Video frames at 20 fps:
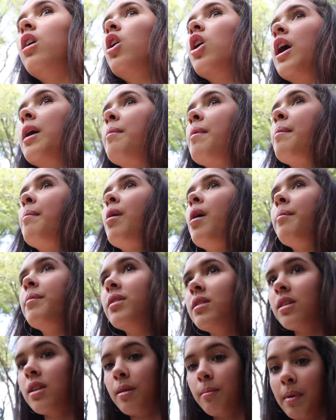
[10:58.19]
Okay, my mom
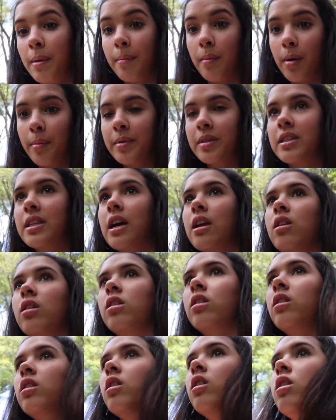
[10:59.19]
and dad
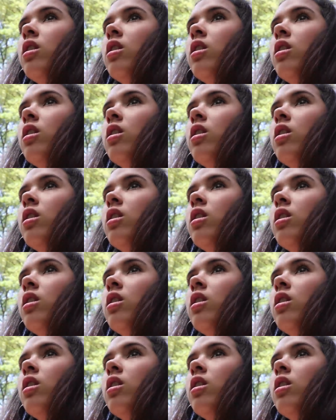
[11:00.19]
are